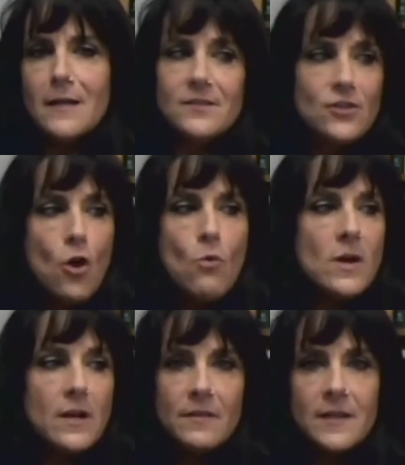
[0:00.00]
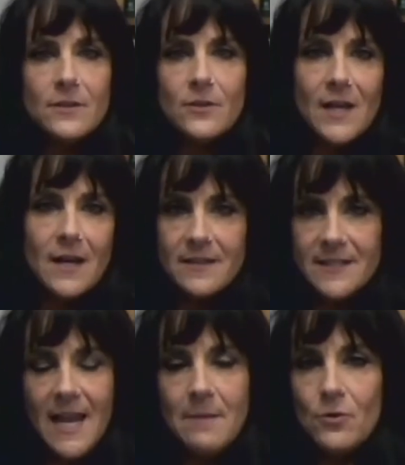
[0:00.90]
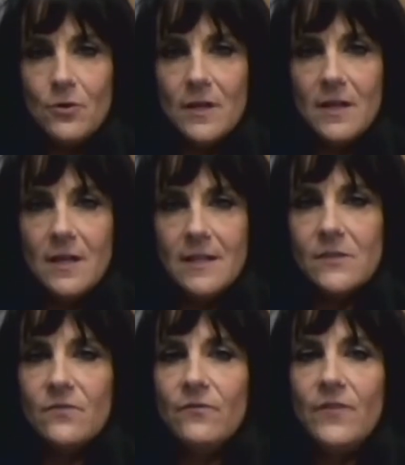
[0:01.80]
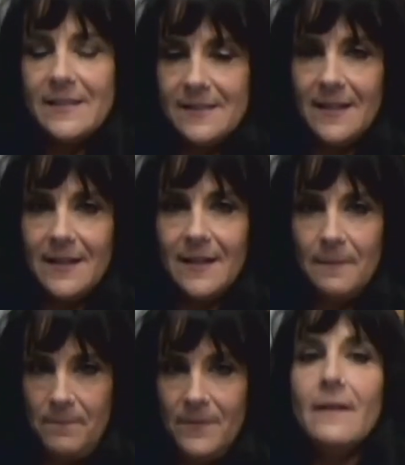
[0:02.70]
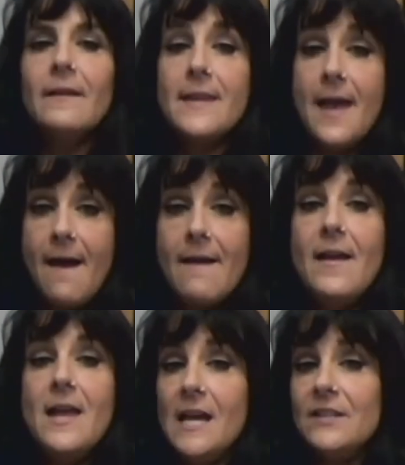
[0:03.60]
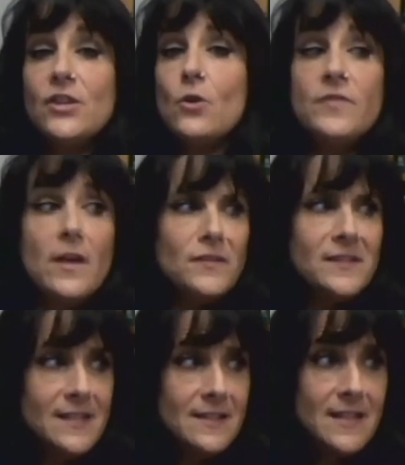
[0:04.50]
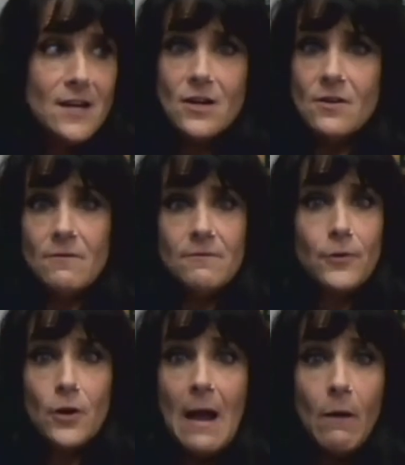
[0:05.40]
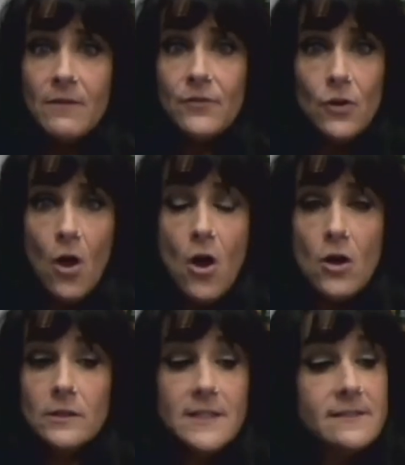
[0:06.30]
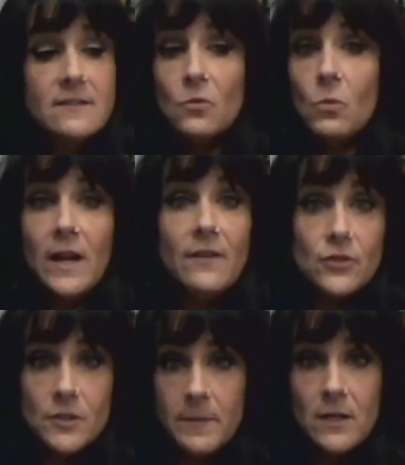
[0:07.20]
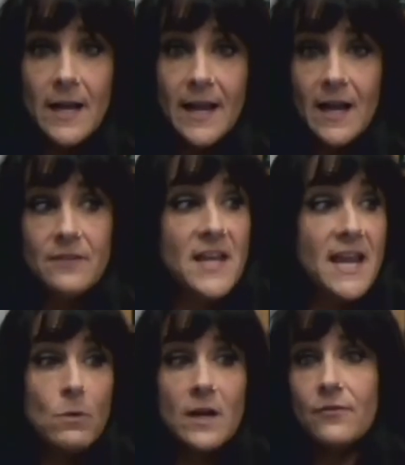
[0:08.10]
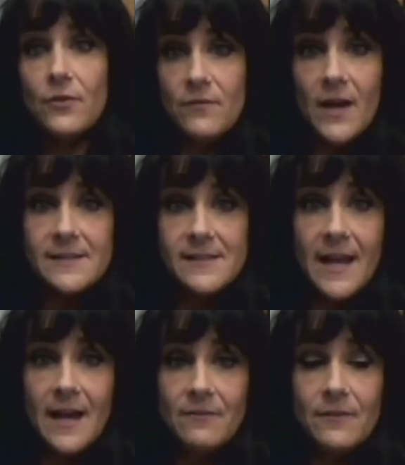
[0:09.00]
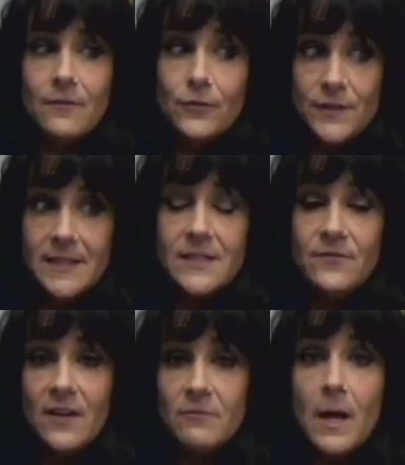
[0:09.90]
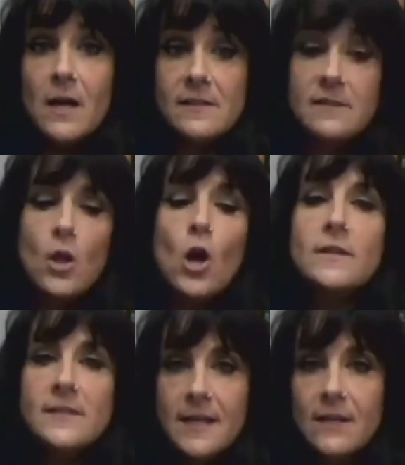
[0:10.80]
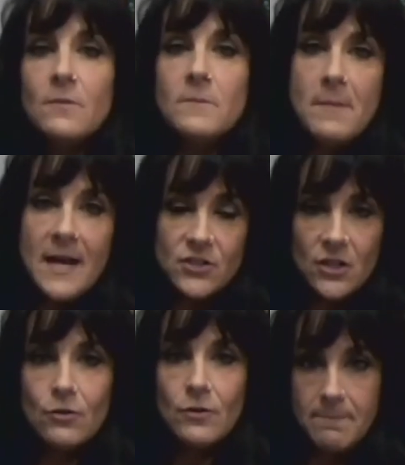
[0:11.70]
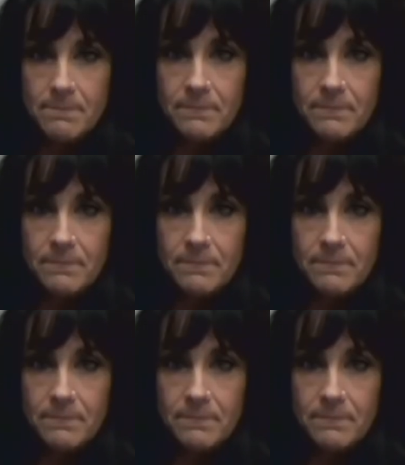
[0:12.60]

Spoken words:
no one on the other side of the table is vested. Yeah. And so they'll sit there for however long, listen to whatever spiel I have, take whatever advice I have for $65, as long as I give them the magic cream.